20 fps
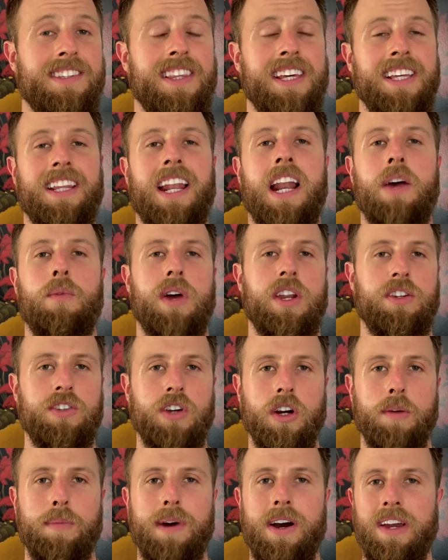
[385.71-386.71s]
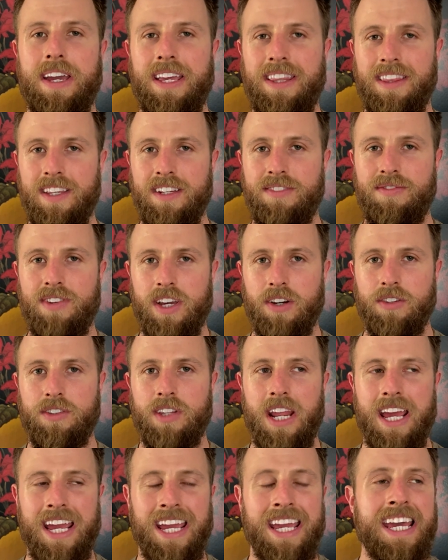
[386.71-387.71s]
thing that I want to talk about in this video
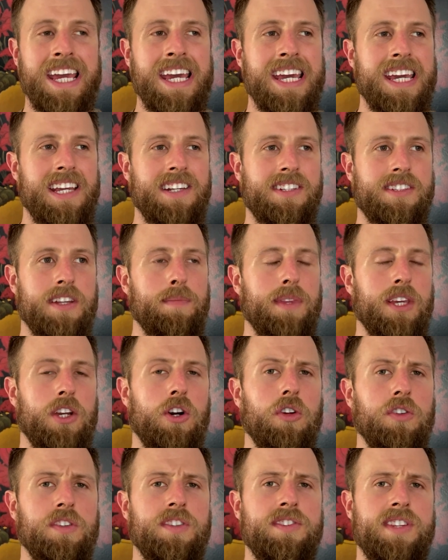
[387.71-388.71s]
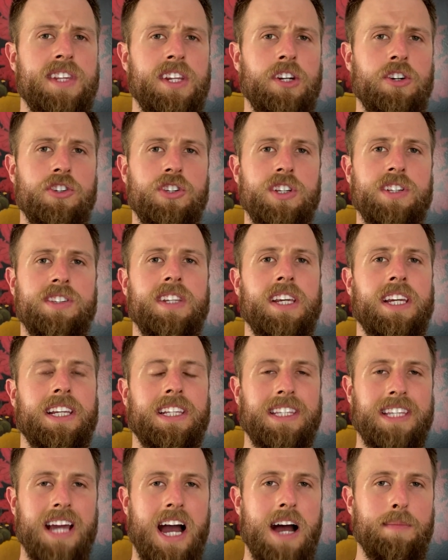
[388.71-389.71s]
today is something called
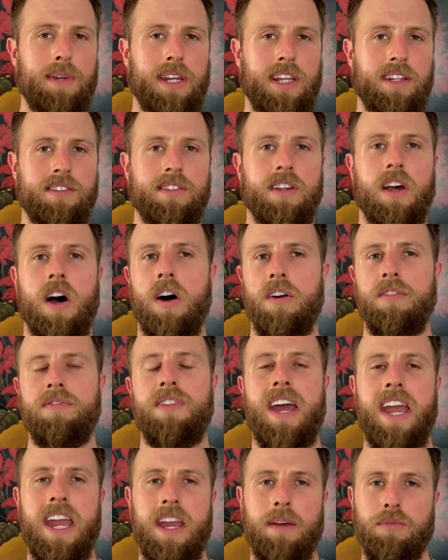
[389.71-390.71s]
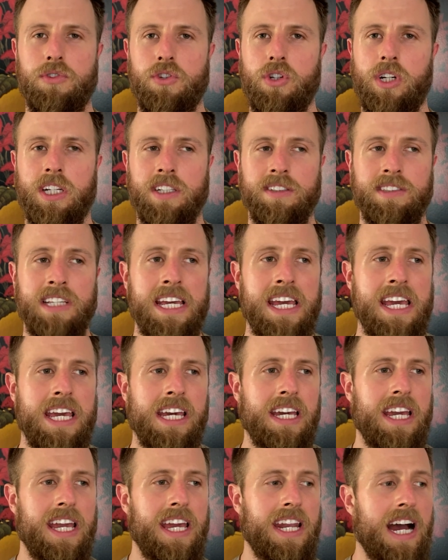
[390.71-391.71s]
synergistic dominance of the hamstrings
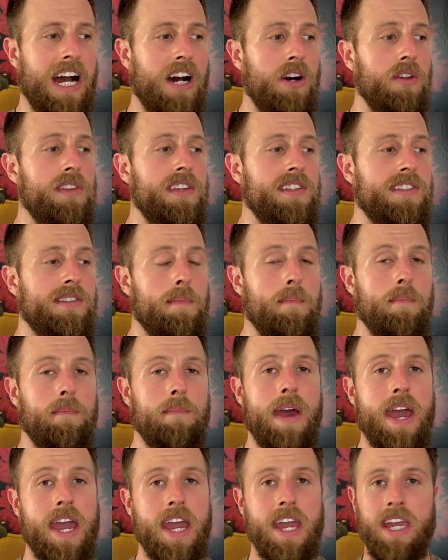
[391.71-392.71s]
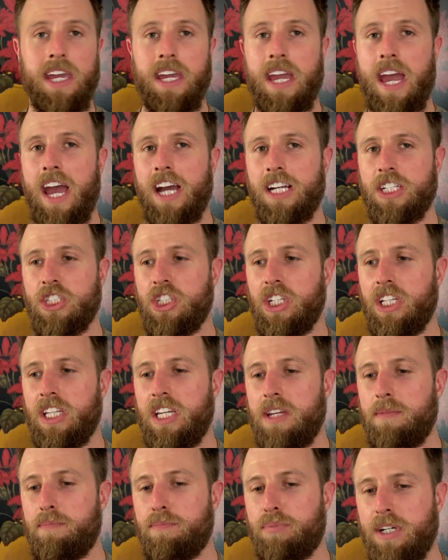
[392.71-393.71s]
and how this may
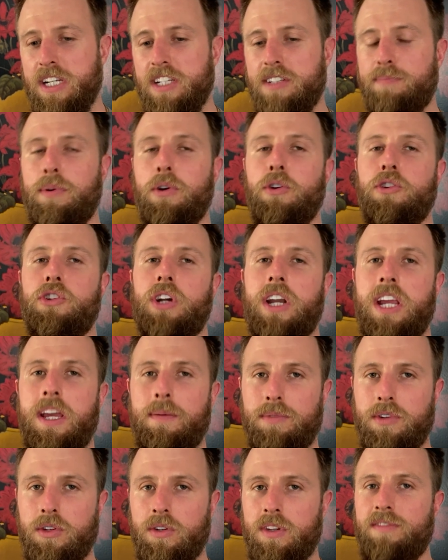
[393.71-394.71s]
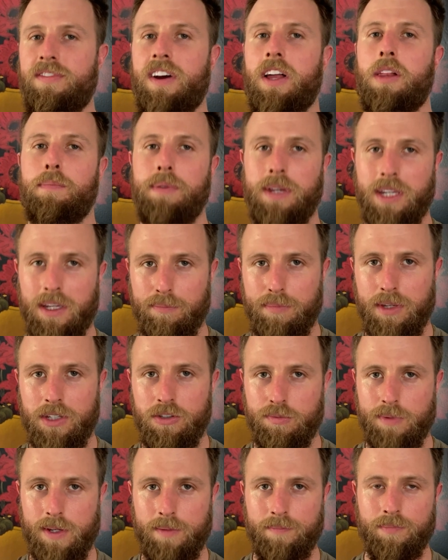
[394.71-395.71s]
actually predispose your hip to developing
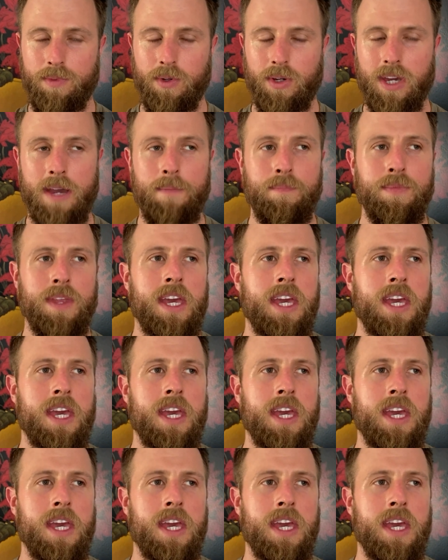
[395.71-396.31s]
impingement, okay?